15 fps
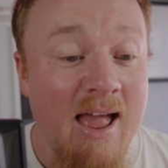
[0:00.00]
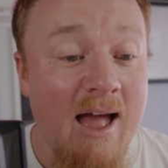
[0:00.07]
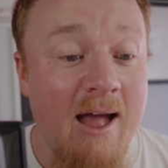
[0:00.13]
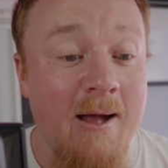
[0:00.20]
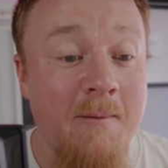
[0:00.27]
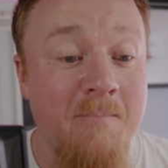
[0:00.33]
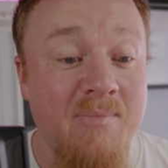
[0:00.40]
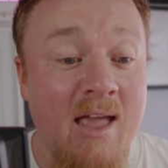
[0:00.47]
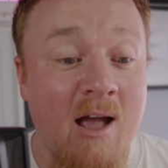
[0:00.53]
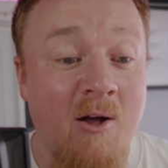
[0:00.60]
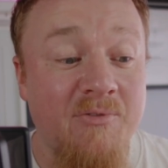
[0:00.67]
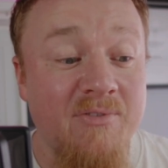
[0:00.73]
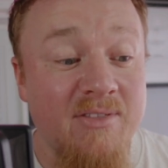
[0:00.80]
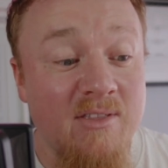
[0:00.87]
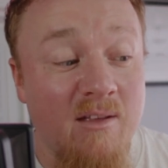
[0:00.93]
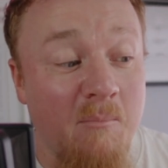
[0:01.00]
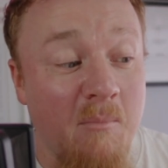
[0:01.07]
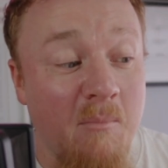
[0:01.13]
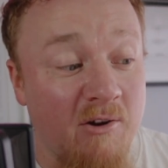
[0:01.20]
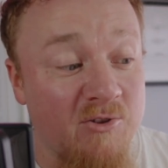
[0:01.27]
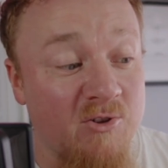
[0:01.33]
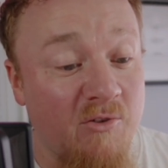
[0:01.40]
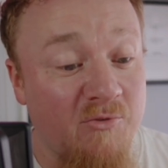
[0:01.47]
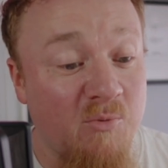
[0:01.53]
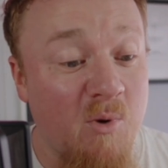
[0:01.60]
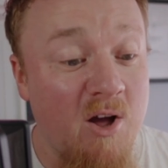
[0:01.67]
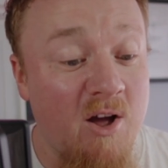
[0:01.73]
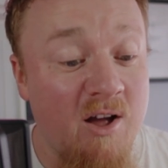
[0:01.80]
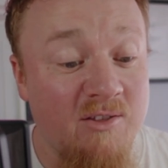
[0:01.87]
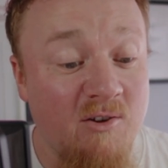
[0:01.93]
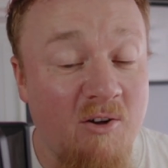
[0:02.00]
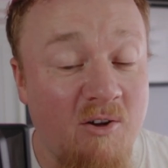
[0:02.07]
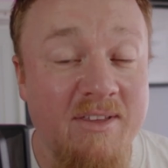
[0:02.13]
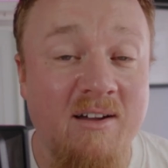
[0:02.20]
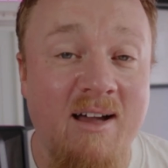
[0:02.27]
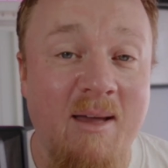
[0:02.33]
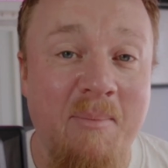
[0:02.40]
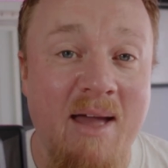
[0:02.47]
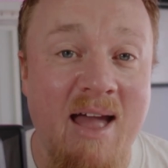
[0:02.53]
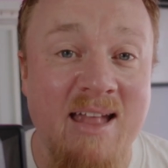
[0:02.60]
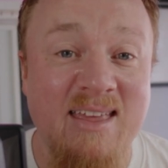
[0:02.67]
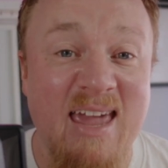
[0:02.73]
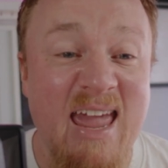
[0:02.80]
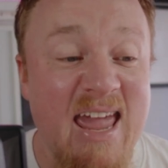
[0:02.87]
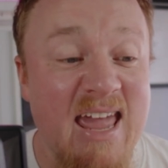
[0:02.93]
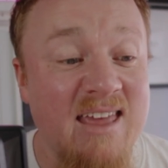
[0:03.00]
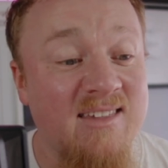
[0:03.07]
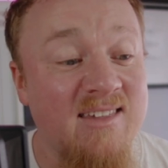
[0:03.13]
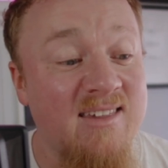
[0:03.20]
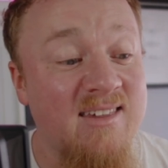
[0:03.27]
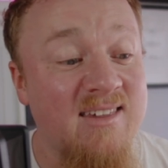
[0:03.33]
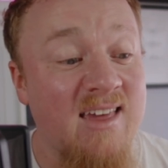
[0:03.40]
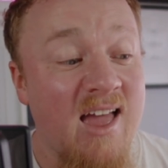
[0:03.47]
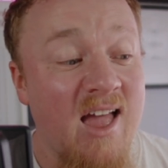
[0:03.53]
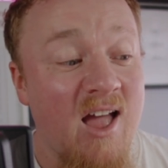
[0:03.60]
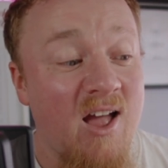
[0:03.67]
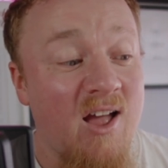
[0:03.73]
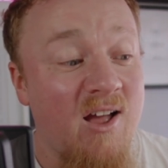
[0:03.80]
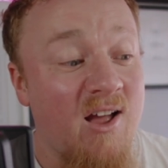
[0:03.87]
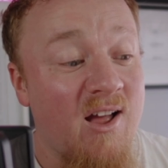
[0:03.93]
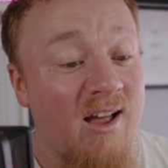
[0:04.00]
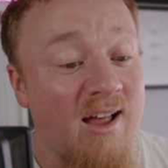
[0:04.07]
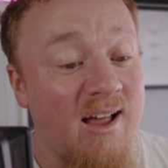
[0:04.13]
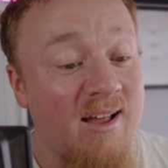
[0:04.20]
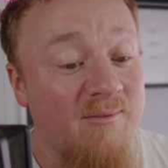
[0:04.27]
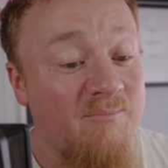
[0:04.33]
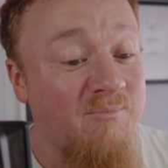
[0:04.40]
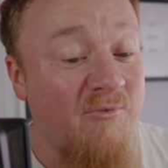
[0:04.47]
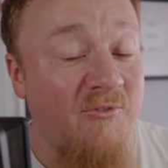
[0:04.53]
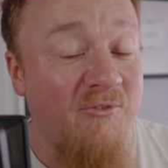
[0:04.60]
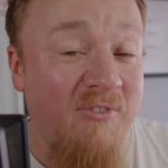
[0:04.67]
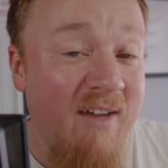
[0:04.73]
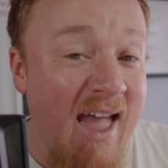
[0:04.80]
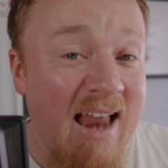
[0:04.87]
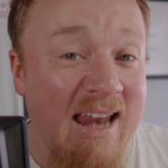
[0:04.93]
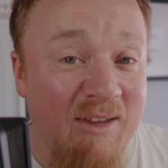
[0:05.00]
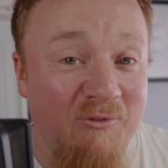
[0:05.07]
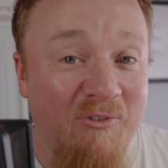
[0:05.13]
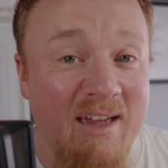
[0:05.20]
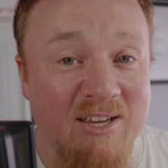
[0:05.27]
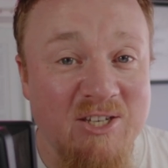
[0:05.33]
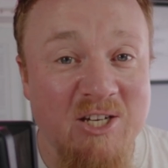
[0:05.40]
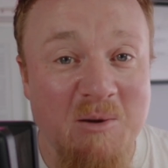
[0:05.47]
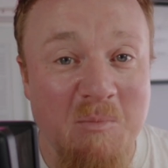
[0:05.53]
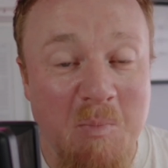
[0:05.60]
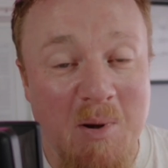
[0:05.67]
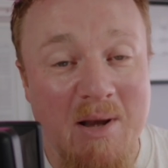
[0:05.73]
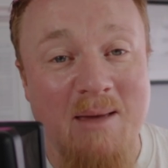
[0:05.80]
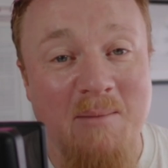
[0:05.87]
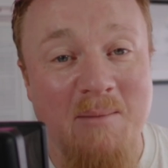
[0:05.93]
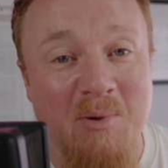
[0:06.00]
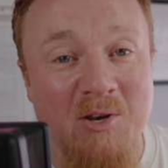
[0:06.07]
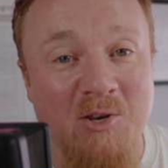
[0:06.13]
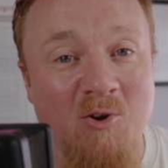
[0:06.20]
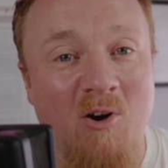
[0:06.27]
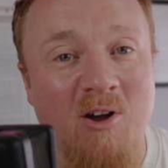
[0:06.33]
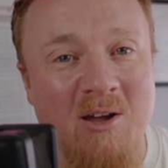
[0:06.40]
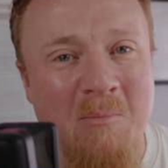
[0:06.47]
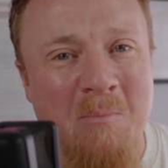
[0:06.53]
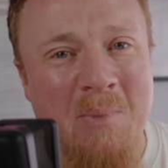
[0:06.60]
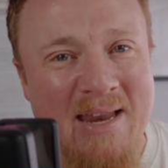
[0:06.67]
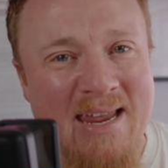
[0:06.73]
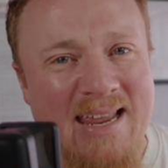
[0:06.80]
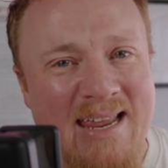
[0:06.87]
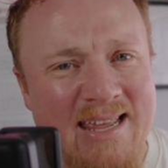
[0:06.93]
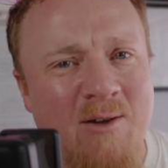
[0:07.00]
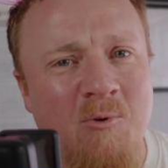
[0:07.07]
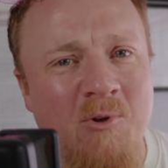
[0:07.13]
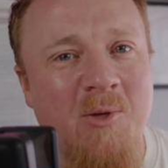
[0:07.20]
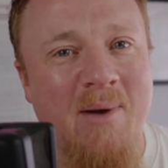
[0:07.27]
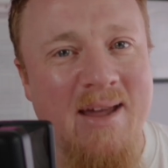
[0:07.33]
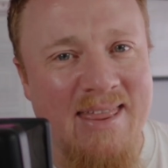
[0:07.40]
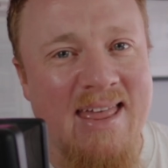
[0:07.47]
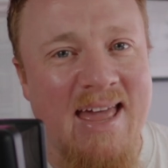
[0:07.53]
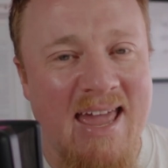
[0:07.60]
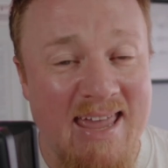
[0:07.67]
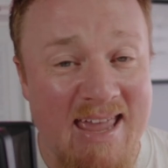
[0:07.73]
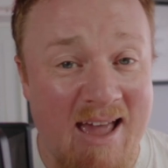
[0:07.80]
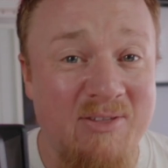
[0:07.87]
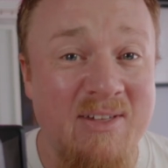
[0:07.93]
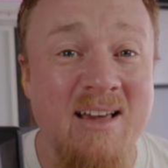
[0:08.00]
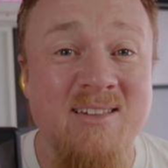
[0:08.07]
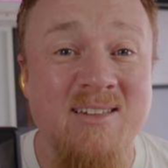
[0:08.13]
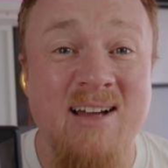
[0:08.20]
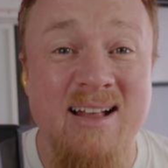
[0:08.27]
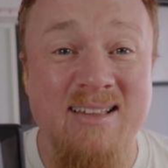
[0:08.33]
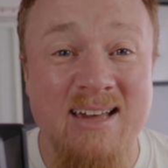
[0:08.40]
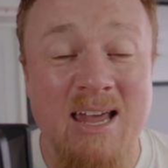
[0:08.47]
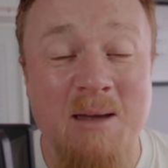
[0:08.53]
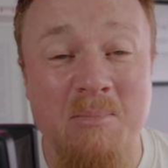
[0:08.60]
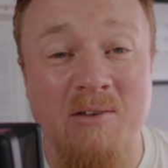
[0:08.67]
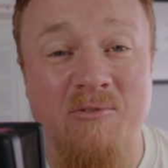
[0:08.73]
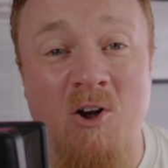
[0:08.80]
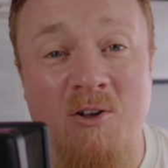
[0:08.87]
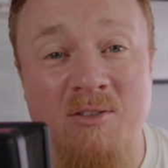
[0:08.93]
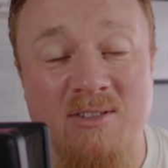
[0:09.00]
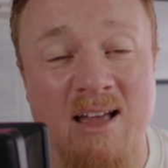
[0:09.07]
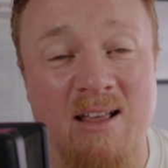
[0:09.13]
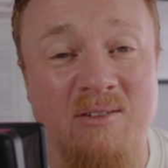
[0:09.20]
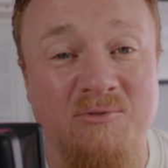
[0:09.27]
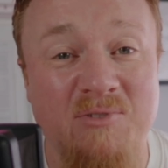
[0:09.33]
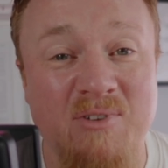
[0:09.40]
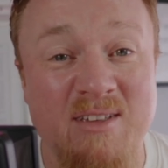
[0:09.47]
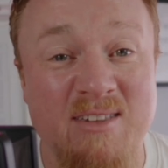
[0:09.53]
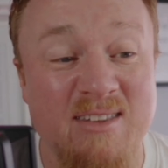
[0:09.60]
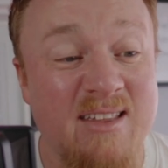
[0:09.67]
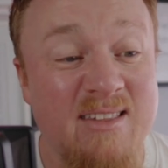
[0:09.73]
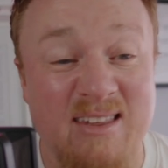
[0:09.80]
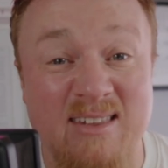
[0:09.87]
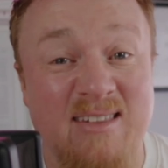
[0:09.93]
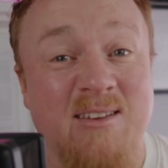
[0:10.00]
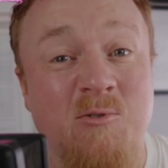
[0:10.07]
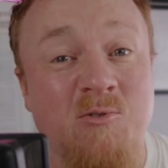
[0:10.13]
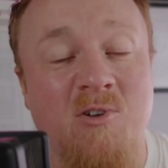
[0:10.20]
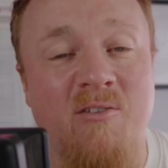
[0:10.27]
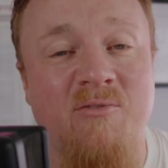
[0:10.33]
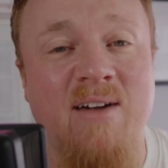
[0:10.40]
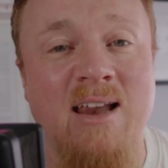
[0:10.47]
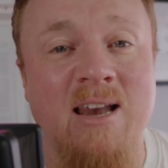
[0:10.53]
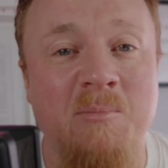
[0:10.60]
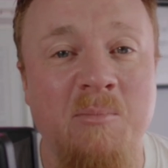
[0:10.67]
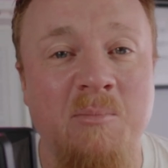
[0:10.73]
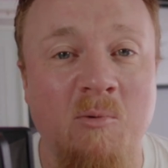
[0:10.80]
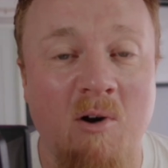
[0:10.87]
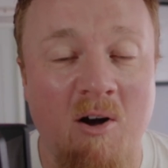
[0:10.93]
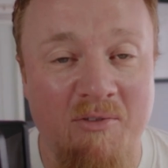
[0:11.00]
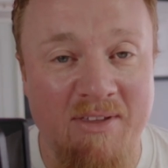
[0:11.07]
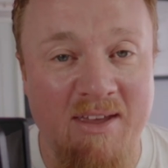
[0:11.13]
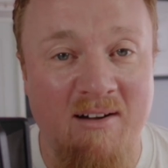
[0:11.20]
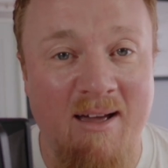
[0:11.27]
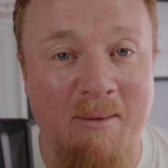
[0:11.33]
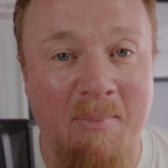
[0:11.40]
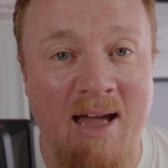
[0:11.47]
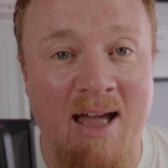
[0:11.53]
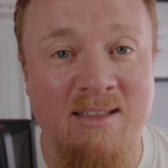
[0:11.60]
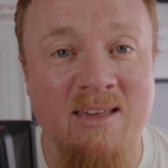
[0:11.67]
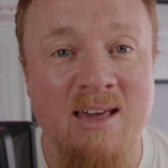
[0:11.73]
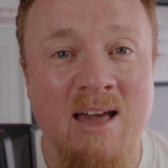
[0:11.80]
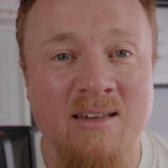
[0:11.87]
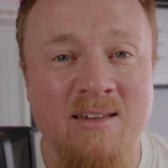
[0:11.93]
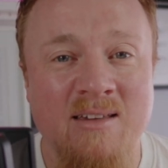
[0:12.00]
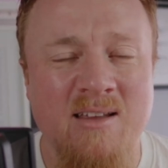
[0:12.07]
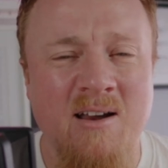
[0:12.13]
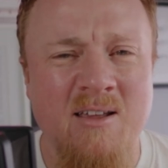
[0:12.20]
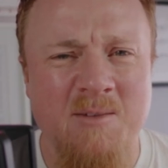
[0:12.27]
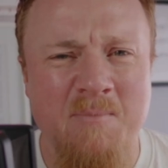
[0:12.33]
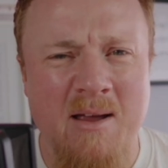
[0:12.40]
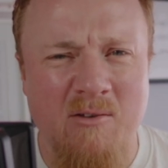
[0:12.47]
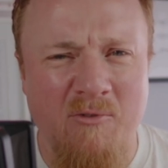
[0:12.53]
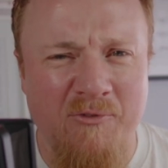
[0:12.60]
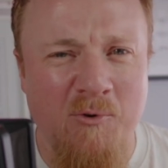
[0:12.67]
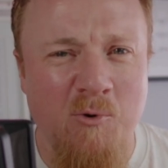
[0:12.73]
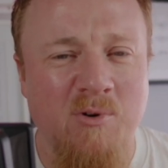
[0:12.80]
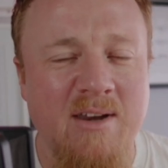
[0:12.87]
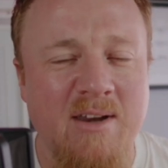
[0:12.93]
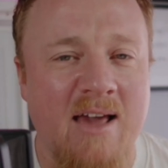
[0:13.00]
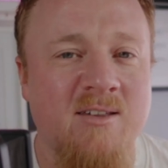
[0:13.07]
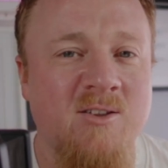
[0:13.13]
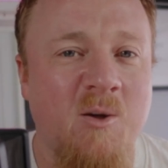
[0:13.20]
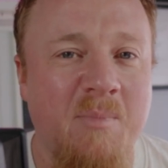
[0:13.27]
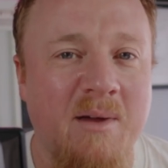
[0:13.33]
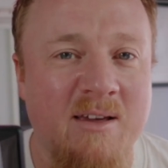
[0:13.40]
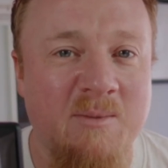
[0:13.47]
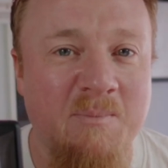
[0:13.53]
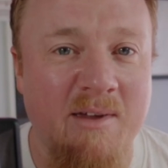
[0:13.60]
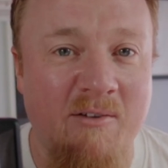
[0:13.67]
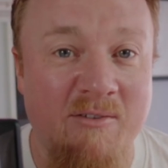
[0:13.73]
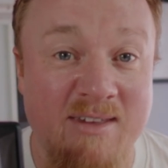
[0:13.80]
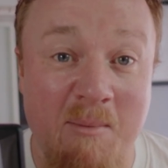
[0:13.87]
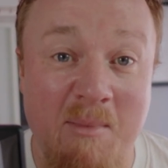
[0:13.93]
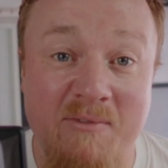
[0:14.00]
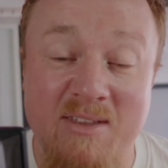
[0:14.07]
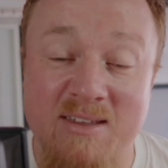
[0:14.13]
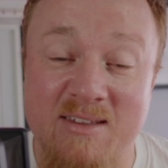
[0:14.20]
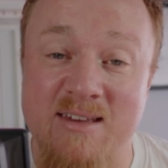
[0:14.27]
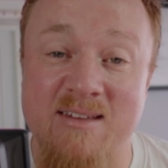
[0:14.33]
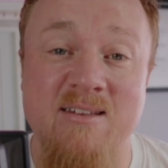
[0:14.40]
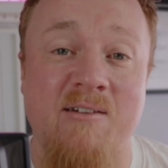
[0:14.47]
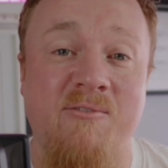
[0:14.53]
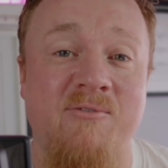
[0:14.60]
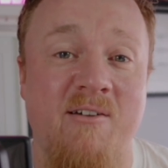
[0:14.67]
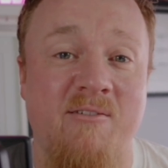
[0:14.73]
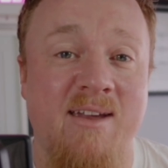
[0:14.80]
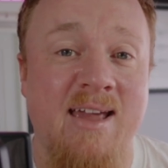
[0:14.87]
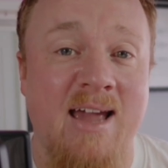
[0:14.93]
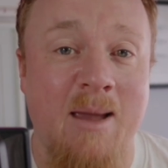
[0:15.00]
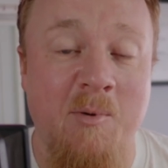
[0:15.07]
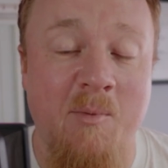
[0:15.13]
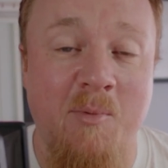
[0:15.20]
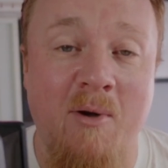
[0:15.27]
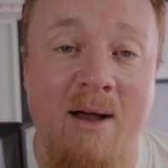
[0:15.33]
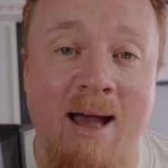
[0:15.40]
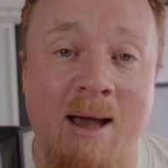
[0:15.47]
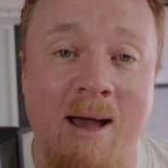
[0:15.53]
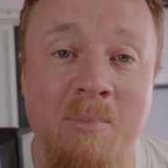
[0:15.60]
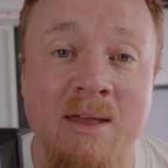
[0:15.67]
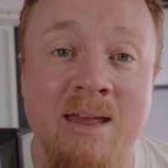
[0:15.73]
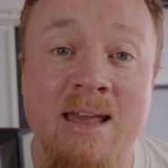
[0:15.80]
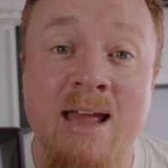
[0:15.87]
Now, Microsoft Word on the iPad is fairly feature complete, but not completely all the way there yet. Things like table of contents, for instance, is still not available on the iPad. So don't expect the full desktop experience. However, this is a very capable app.